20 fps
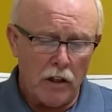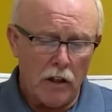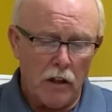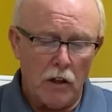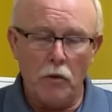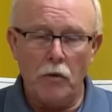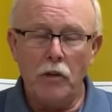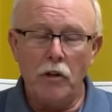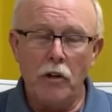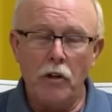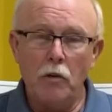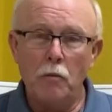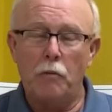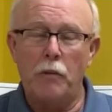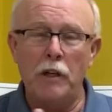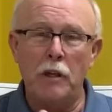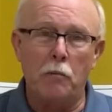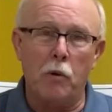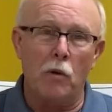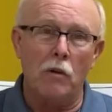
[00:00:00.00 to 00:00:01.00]
who knew
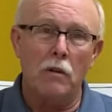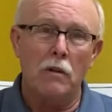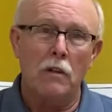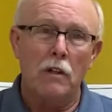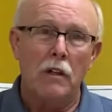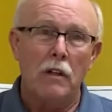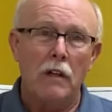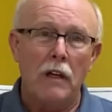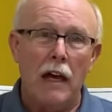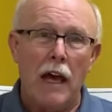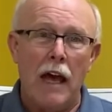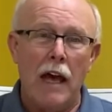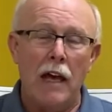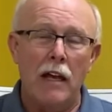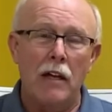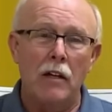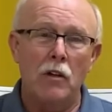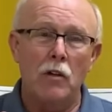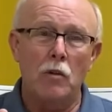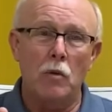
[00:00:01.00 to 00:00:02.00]
people and
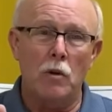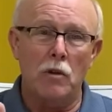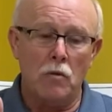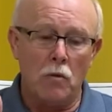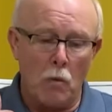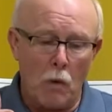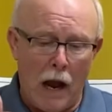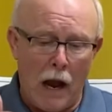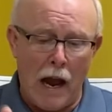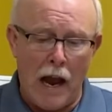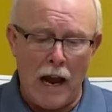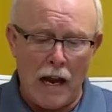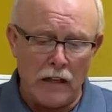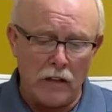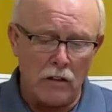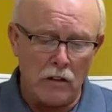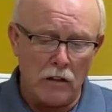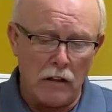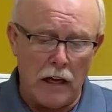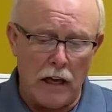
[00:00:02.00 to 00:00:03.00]
who was
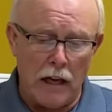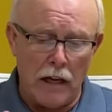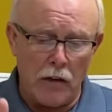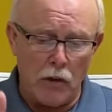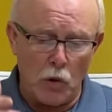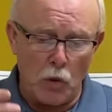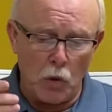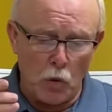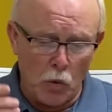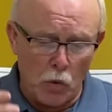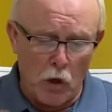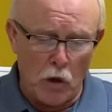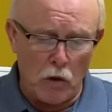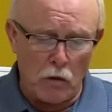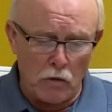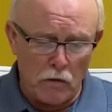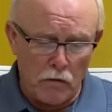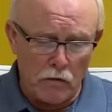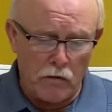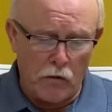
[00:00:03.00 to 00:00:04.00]
wise and who
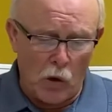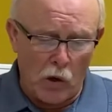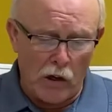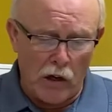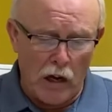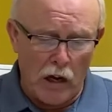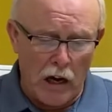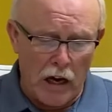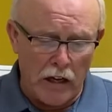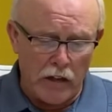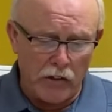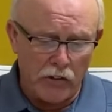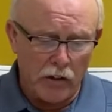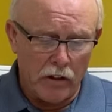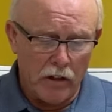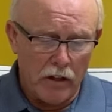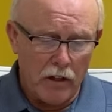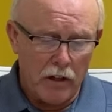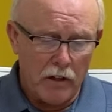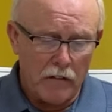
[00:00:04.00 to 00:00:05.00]
wrote for us.
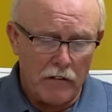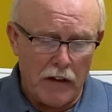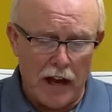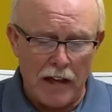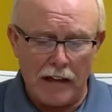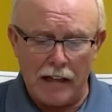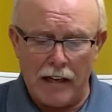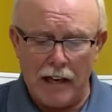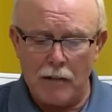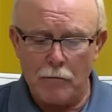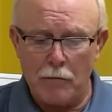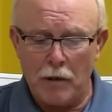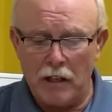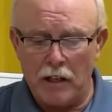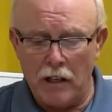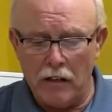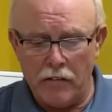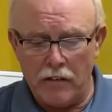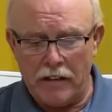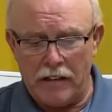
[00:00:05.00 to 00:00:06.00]
Finally, let me
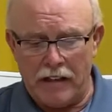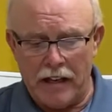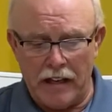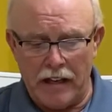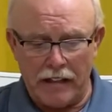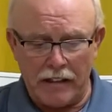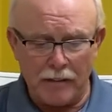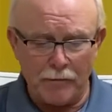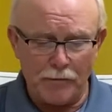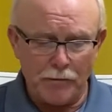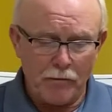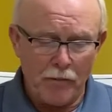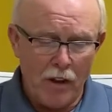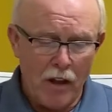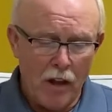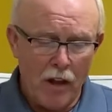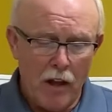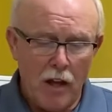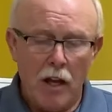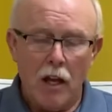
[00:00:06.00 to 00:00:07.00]
give it a date.
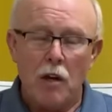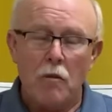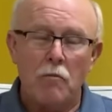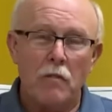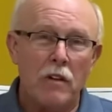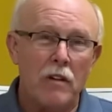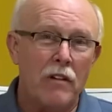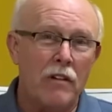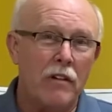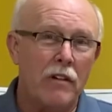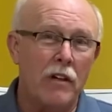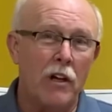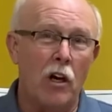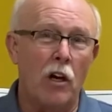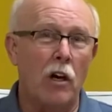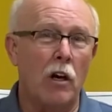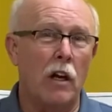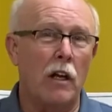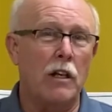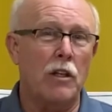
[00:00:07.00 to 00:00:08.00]
The
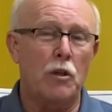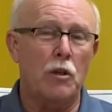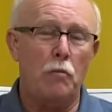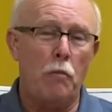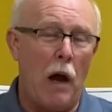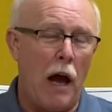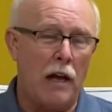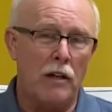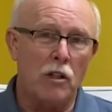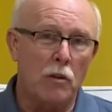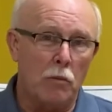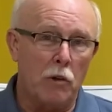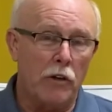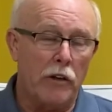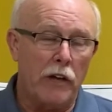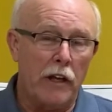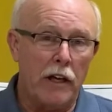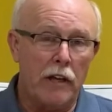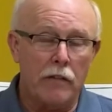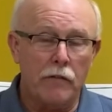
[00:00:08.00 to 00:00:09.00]
earliest possible
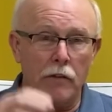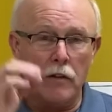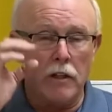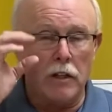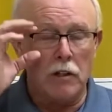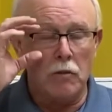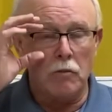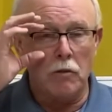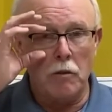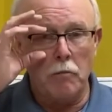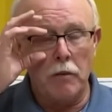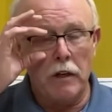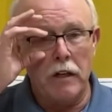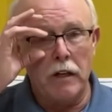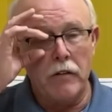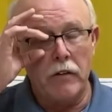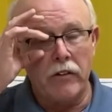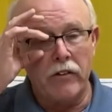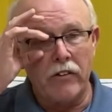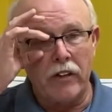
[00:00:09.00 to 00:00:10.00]
date for this would have been
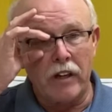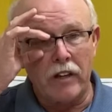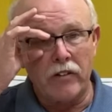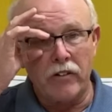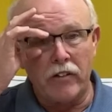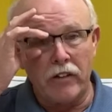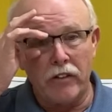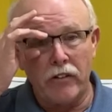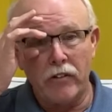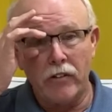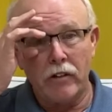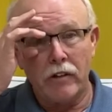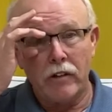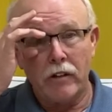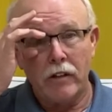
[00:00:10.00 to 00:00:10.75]
in the 60s